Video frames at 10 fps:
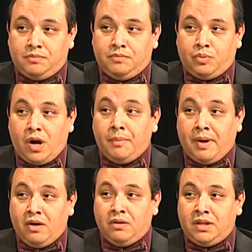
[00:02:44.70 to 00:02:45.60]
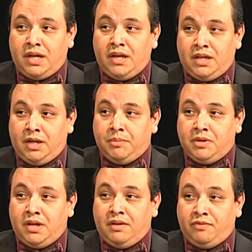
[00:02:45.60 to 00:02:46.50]
primarily an,
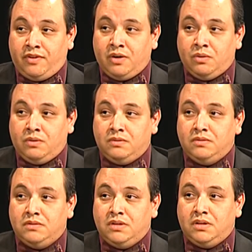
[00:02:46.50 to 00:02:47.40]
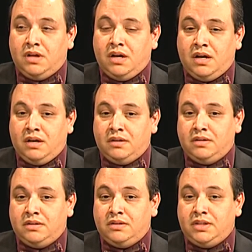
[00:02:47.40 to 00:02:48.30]
a federal uh,
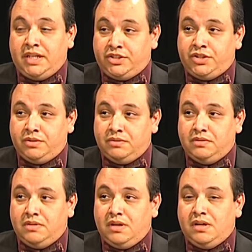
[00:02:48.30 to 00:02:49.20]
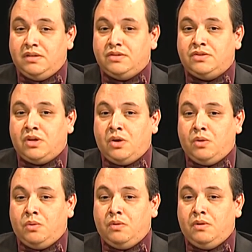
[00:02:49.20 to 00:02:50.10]
issue. Mm-hmm.
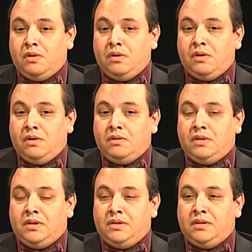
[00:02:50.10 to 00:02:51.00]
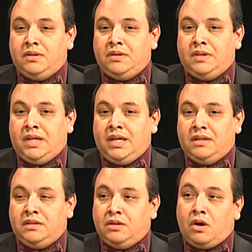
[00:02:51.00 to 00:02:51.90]
So the, the
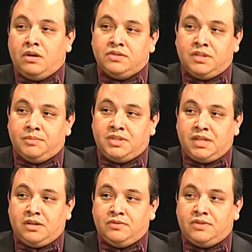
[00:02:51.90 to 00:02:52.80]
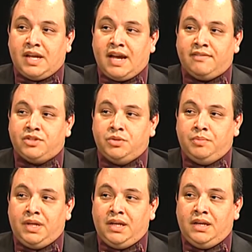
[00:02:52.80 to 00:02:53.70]
laws themselves have to
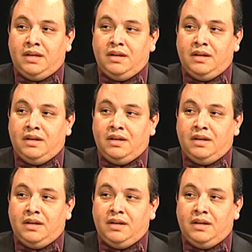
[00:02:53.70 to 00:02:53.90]
be